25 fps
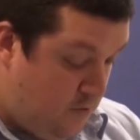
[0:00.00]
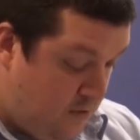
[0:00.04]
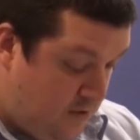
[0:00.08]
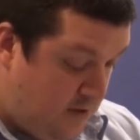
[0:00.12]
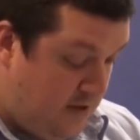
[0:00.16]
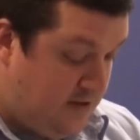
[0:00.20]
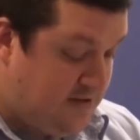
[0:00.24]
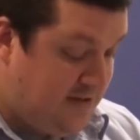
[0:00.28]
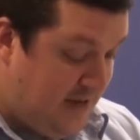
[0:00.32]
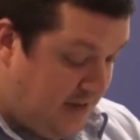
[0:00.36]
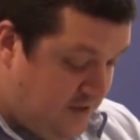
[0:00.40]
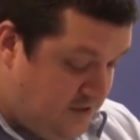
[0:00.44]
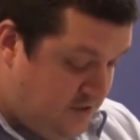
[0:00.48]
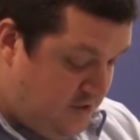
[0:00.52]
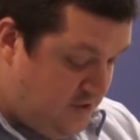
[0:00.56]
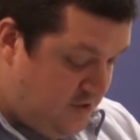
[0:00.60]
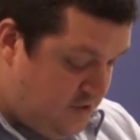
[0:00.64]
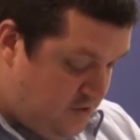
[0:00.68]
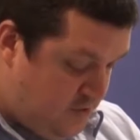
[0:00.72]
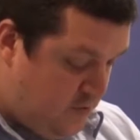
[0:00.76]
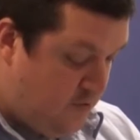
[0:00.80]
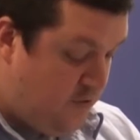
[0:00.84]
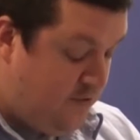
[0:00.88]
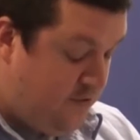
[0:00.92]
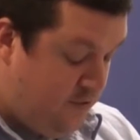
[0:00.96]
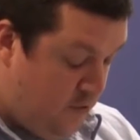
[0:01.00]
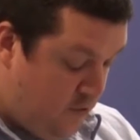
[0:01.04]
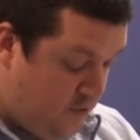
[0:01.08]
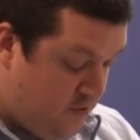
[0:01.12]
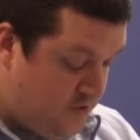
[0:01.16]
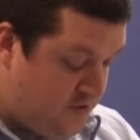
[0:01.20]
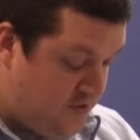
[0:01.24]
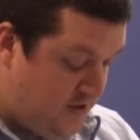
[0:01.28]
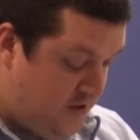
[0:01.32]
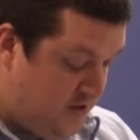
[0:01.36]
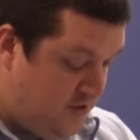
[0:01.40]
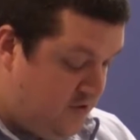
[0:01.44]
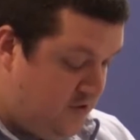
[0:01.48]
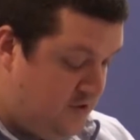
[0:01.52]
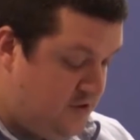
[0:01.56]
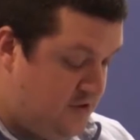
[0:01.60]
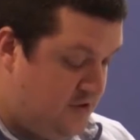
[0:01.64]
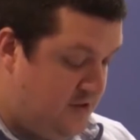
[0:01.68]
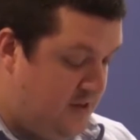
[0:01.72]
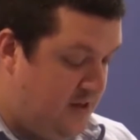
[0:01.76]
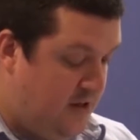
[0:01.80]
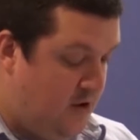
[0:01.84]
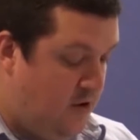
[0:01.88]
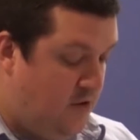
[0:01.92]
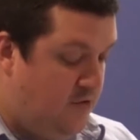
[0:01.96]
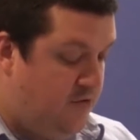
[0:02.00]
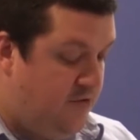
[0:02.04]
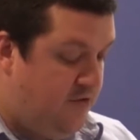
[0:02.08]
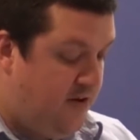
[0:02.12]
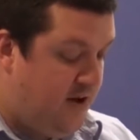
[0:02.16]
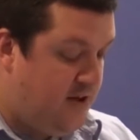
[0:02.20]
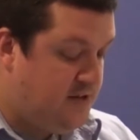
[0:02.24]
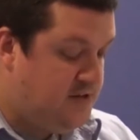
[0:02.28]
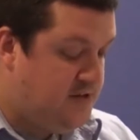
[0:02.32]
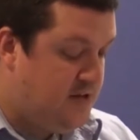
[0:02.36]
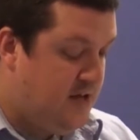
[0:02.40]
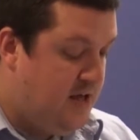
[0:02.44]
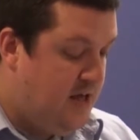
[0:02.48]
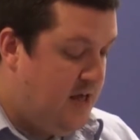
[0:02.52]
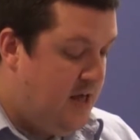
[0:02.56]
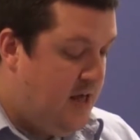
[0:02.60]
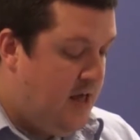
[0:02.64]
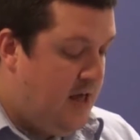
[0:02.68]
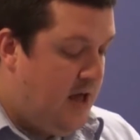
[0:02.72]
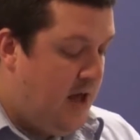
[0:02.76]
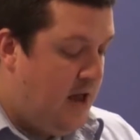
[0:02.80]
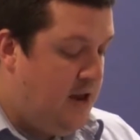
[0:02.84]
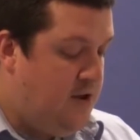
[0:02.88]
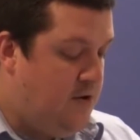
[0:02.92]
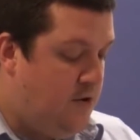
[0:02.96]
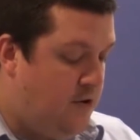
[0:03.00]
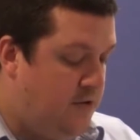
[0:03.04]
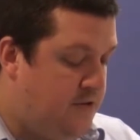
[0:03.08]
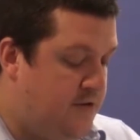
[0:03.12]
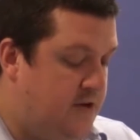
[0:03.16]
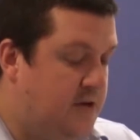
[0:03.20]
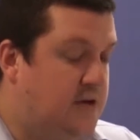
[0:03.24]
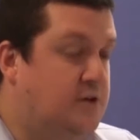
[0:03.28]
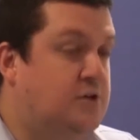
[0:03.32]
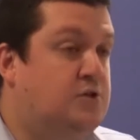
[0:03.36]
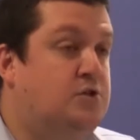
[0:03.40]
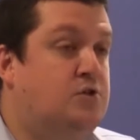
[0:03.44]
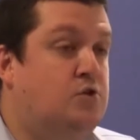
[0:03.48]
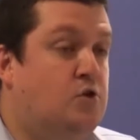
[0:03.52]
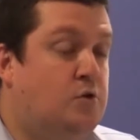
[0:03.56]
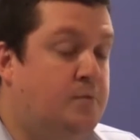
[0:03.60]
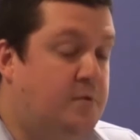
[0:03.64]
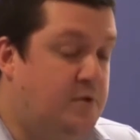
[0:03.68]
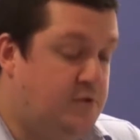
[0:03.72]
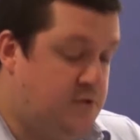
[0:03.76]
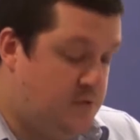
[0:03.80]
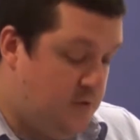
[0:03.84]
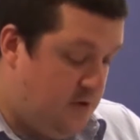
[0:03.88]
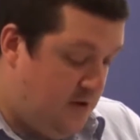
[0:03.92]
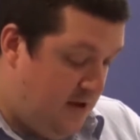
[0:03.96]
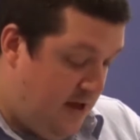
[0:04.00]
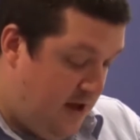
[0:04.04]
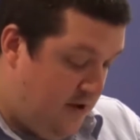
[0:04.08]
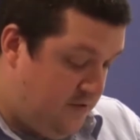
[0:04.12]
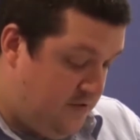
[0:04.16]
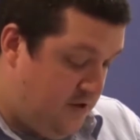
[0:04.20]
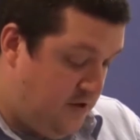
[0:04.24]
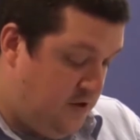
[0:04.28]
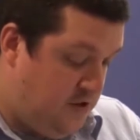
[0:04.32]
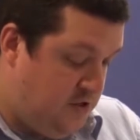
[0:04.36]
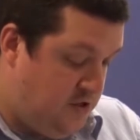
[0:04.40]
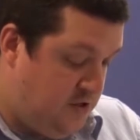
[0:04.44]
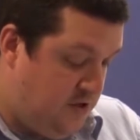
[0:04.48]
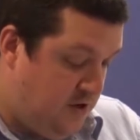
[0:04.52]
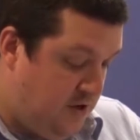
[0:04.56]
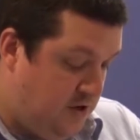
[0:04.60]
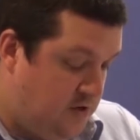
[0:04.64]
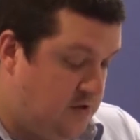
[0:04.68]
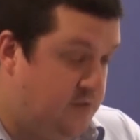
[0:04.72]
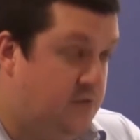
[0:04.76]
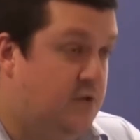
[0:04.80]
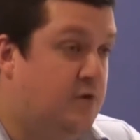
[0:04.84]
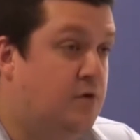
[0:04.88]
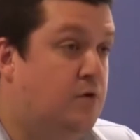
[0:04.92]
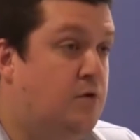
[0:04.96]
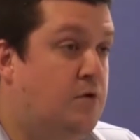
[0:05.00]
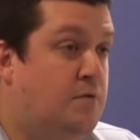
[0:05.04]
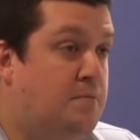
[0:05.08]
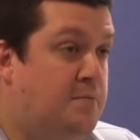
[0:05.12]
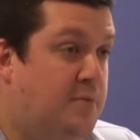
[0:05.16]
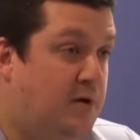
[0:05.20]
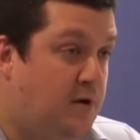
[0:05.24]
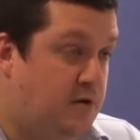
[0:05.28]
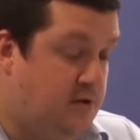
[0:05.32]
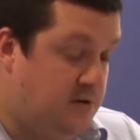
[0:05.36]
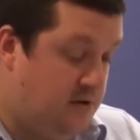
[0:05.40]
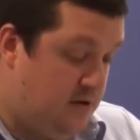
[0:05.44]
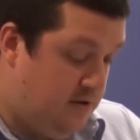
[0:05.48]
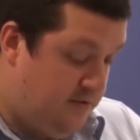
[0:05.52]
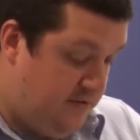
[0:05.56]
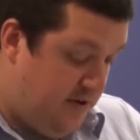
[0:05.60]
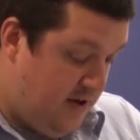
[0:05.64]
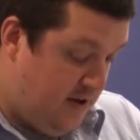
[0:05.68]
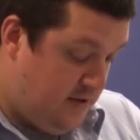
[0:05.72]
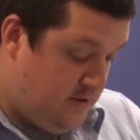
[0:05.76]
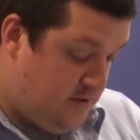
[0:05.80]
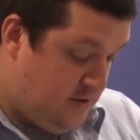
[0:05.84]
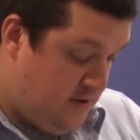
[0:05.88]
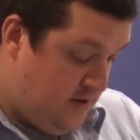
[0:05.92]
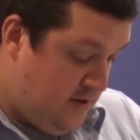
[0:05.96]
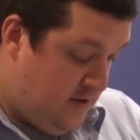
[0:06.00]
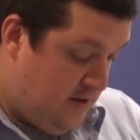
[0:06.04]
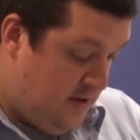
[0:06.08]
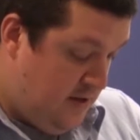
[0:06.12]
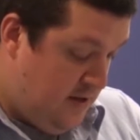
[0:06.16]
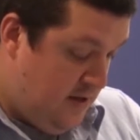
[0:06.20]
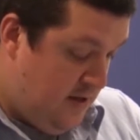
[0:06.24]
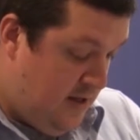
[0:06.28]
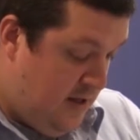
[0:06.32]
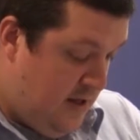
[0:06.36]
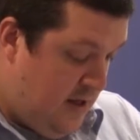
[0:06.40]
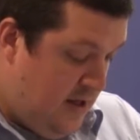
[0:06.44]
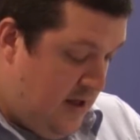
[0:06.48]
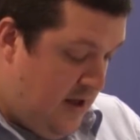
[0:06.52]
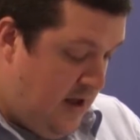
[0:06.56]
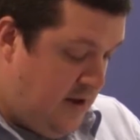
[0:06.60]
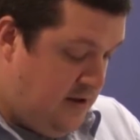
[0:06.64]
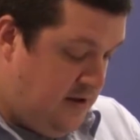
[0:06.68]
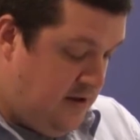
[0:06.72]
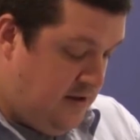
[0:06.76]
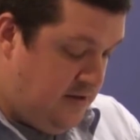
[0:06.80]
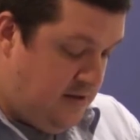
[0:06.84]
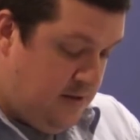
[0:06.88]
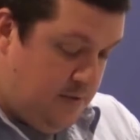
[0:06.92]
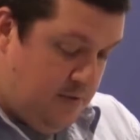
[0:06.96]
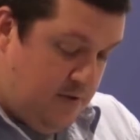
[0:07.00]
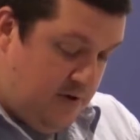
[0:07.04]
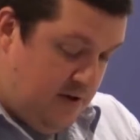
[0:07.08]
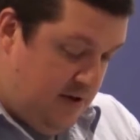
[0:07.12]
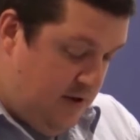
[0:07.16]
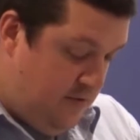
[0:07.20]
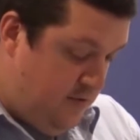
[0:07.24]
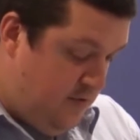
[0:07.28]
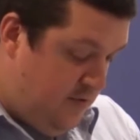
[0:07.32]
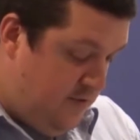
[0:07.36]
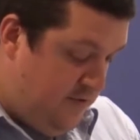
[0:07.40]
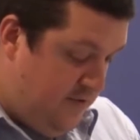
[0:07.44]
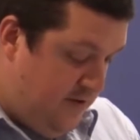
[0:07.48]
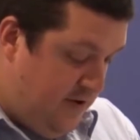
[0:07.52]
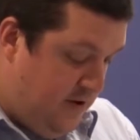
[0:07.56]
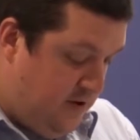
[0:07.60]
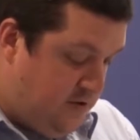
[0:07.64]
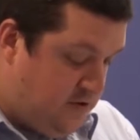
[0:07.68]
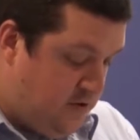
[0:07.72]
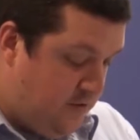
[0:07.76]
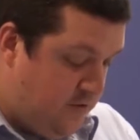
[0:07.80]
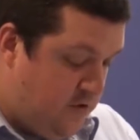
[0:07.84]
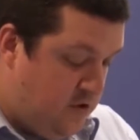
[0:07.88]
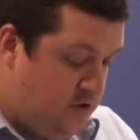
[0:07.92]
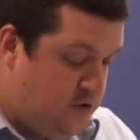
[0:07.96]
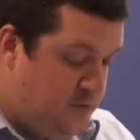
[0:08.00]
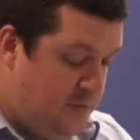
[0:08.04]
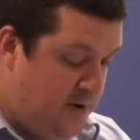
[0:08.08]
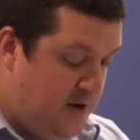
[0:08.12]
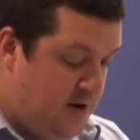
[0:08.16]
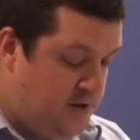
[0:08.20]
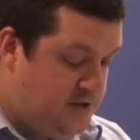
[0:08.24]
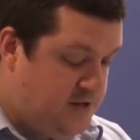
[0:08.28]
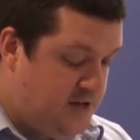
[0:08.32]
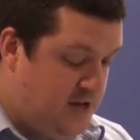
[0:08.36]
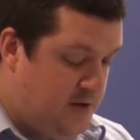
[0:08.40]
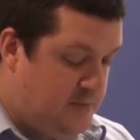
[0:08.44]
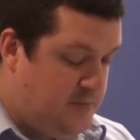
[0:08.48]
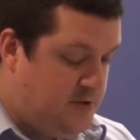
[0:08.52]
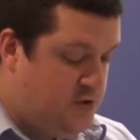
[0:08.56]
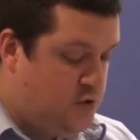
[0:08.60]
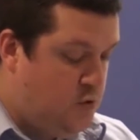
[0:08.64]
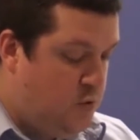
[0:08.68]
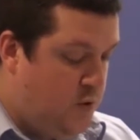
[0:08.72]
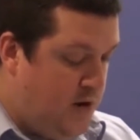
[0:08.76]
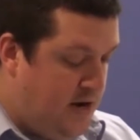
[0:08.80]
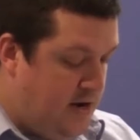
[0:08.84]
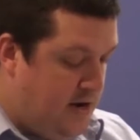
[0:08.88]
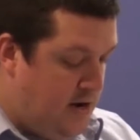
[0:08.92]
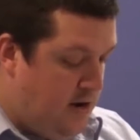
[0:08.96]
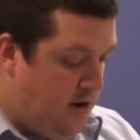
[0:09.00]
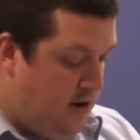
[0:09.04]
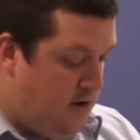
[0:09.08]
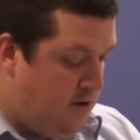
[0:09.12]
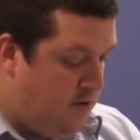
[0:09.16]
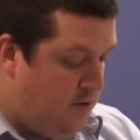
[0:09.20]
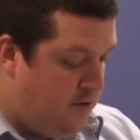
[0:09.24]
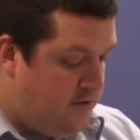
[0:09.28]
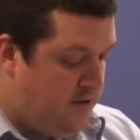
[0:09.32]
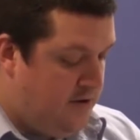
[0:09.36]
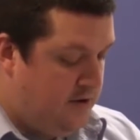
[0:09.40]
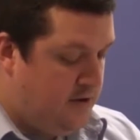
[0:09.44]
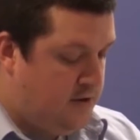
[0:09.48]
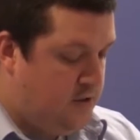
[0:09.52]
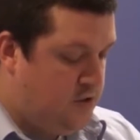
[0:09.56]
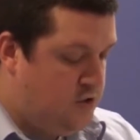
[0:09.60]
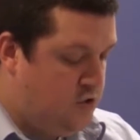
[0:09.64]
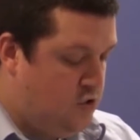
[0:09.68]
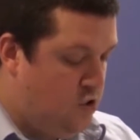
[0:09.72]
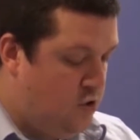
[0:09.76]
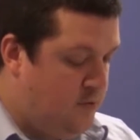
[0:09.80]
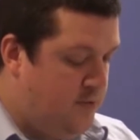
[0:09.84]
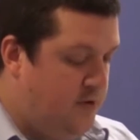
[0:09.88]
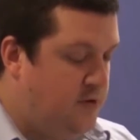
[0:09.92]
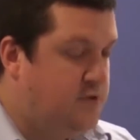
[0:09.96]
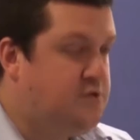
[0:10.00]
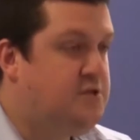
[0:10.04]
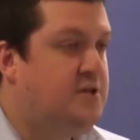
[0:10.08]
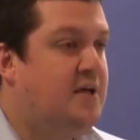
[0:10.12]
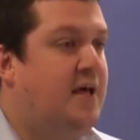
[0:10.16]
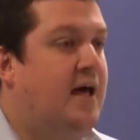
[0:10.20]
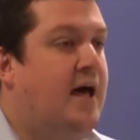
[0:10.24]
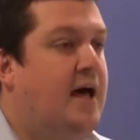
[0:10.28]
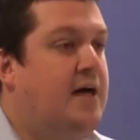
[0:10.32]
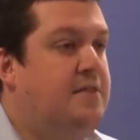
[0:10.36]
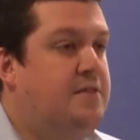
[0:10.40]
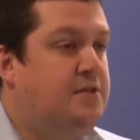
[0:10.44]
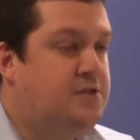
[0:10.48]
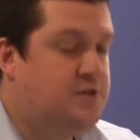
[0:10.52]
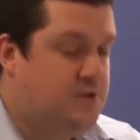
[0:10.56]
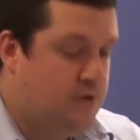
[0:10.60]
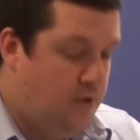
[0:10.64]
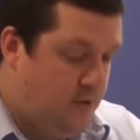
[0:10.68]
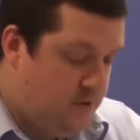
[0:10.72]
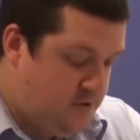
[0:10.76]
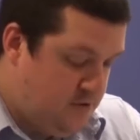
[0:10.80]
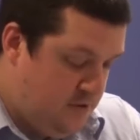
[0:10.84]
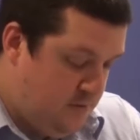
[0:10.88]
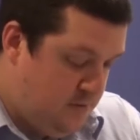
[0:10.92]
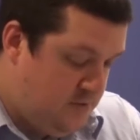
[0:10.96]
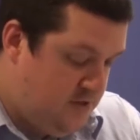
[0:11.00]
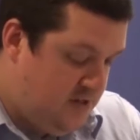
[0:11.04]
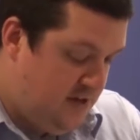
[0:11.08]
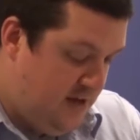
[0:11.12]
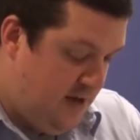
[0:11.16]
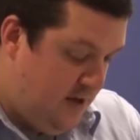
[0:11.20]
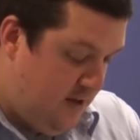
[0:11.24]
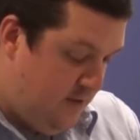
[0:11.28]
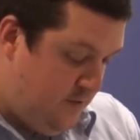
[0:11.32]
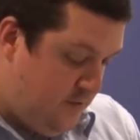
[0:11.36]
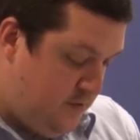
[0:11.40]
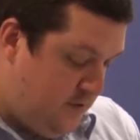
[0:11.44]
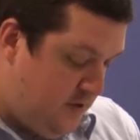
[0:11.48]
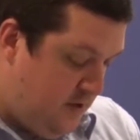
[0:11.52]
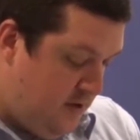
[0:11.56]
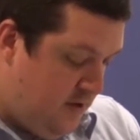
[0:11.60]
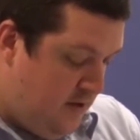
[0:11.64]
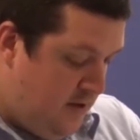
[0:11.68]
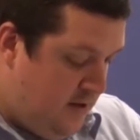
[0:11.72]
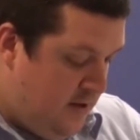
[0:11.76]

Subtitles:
attentions were focused increasingly on France, and northern English nobles were left in charge of their own border defence. Indeed, there were even fears of conspiracy between northern English nobles and the Scots themselves.